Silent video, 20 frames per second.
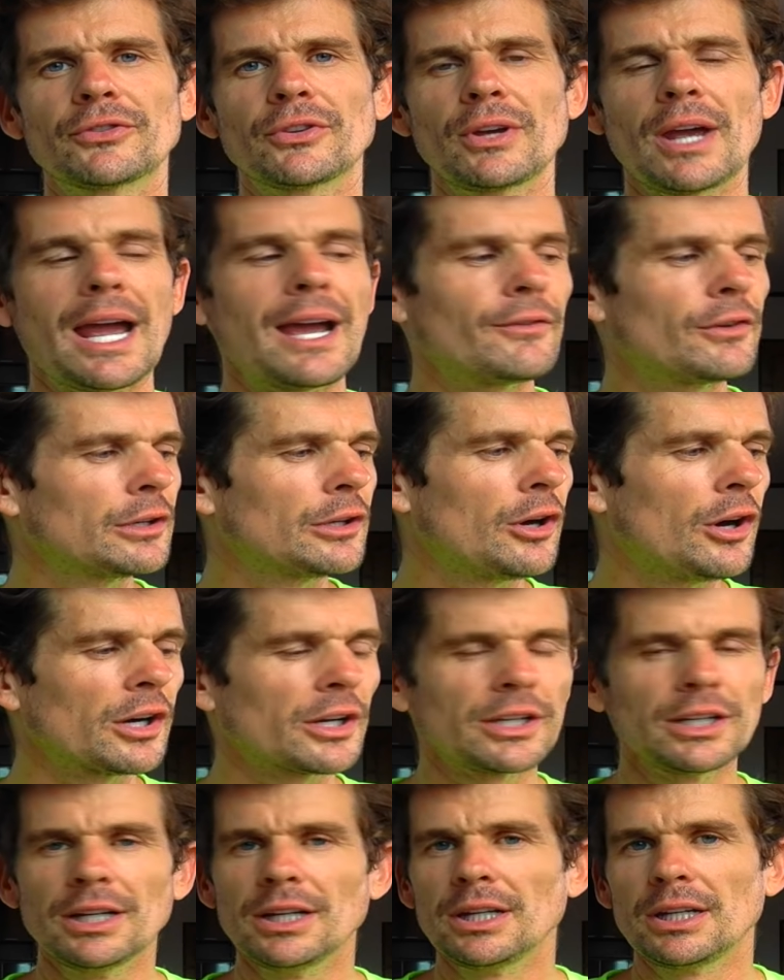So have a
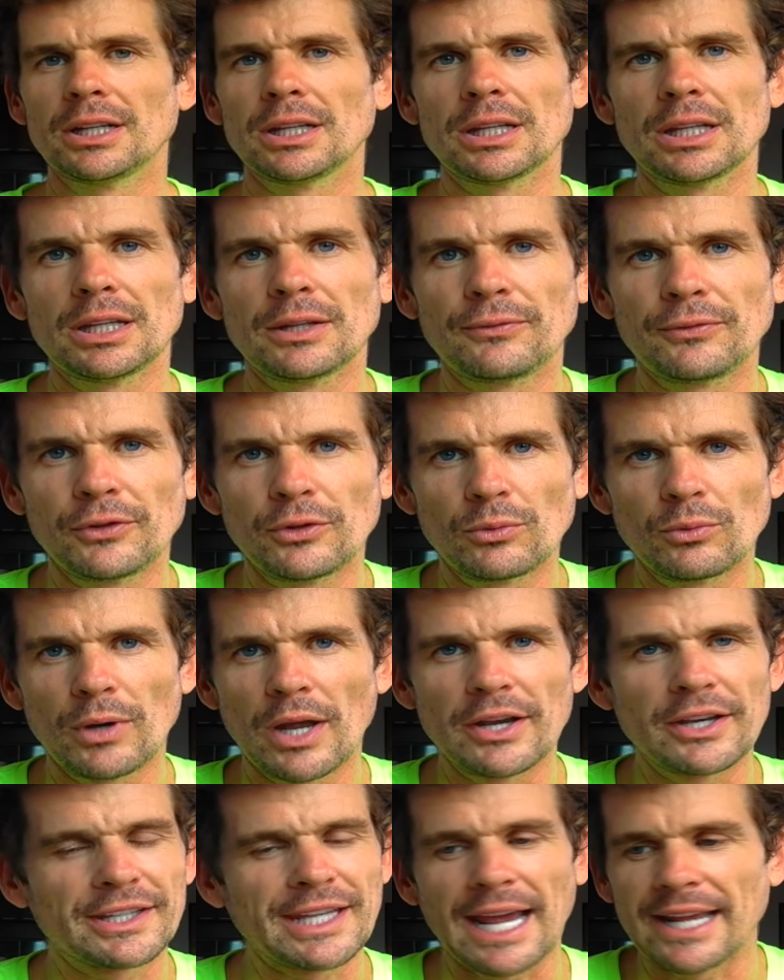lock if you
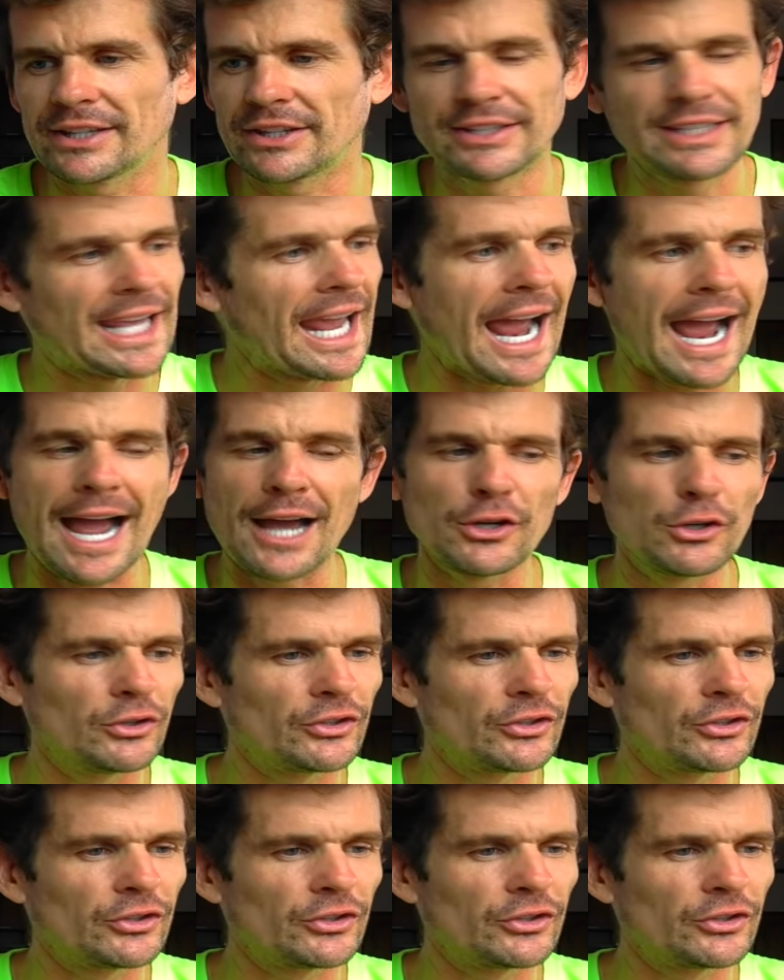and cannot